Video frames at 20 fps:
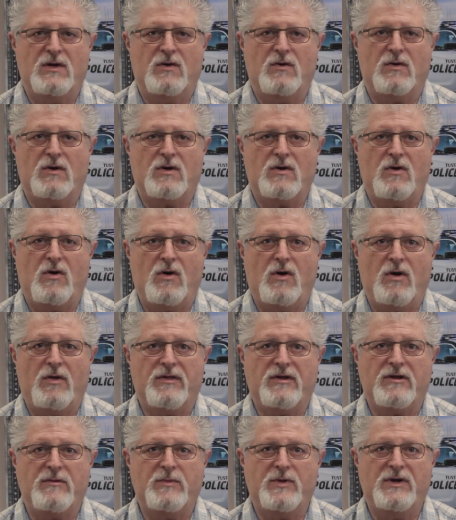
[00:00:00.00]
or call
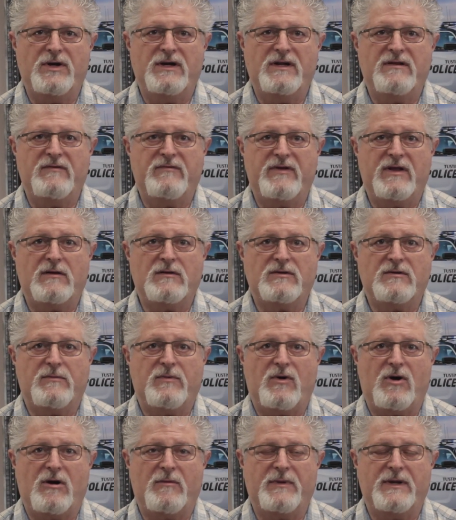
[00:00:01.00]
the Community Development
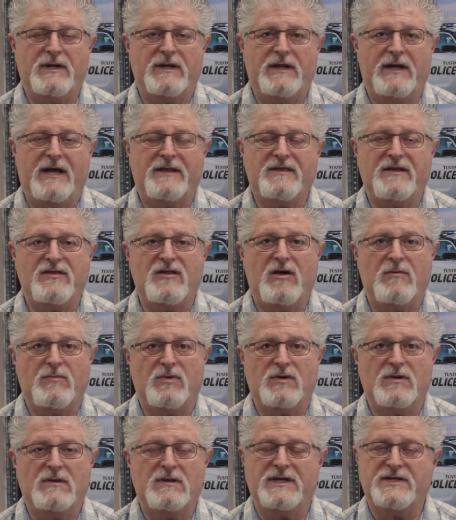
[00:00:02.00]
Department at the
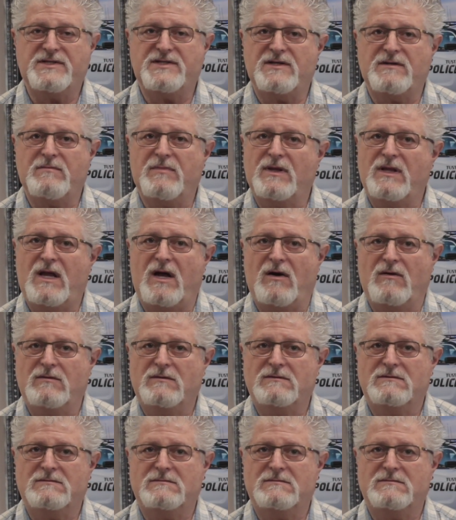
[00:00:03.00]
number listed below.